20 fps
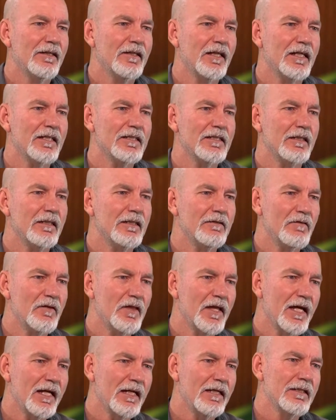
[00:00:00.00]
They deliver
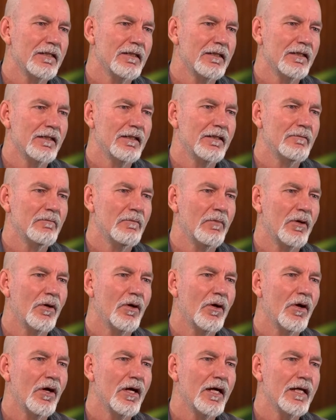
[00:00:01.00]
that
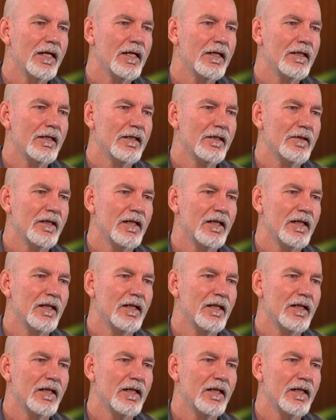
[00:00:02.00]
by